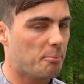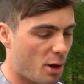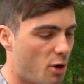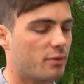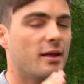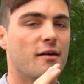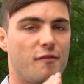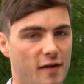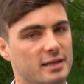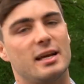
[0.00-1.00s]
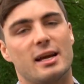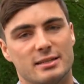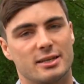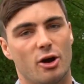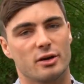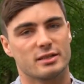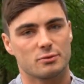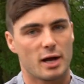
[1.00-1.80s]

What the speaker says: Both fantastic cars as